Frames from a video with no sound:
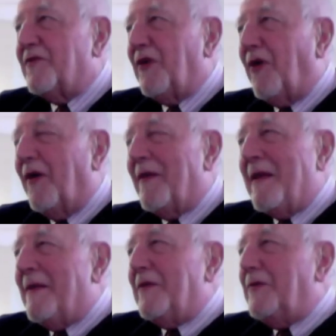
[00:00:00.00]
but
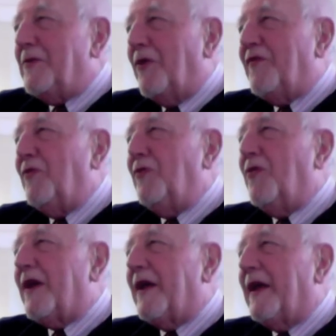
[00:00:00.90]
also in
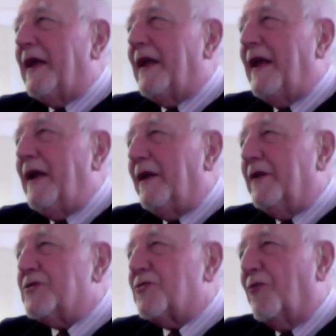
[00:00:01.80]
areas,
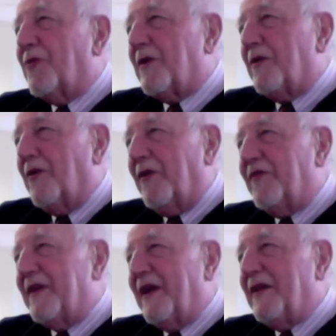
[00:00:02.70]
other areas of
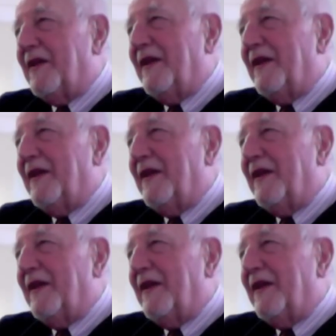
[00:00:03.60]
law.